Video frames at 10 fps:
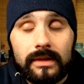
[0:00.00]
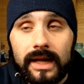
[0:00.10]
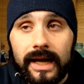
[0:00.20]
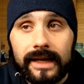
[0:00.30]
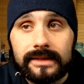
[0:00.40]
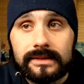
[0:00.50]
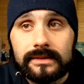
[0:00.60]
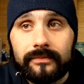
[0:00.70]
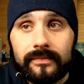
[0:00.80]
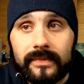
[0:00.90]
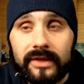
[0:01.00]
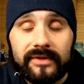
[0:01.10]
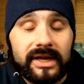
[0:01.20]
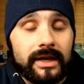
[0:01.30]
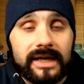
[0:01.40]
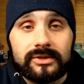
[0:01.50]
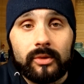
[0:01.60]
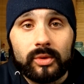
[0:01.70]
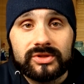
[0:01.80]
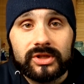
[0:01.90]
And if Eden Hazard
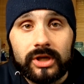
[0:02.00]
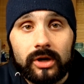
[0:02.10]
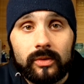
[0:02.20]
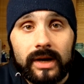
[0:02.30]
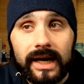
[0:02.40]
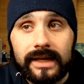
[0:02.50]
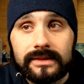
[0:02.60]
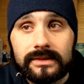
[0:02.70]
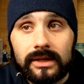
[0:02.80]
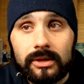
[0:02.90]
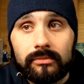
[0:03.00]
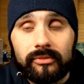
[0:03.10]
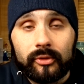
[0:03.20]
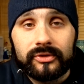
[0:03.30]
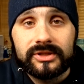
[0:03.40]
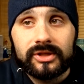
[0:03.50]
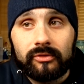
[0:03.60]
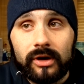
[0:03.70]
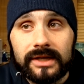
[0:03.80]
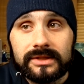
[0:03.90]
wants to go and broaden his
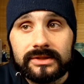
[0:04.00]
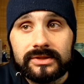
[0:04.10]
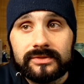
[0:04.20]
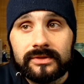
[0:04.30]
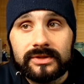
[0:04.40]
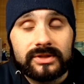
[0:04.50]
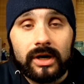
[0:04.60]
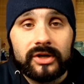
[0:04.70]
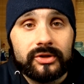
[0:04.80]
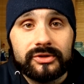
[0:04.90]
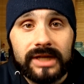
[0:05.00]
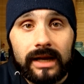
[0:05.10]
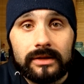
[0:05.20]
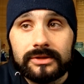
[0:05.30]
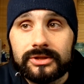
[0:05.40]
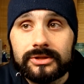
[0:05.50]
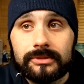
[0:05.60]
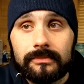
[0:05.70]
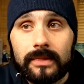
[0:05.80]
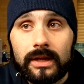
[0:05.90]
horizons, start a new challenge,
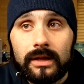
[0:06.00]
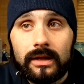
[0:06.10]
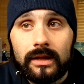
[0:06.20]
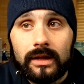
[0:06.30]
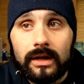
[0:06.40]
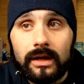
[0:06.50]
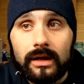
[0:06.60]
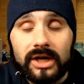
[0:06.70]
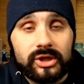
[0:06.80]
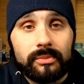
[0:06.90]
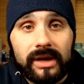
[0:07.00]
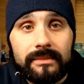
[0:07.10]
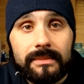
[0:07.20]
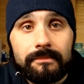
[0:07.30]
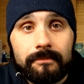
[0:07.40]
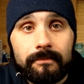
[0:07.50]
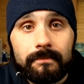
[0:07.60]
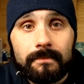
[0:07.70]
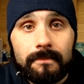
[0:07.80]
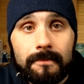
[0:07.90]
I don't blame him.
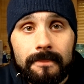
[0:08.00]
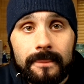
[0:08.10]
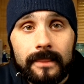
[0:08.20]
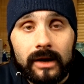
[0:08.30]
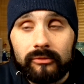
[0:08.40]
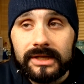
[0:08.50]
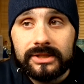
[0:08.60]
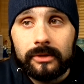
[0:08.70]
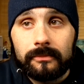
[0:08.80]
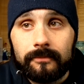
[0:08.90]
I really don't.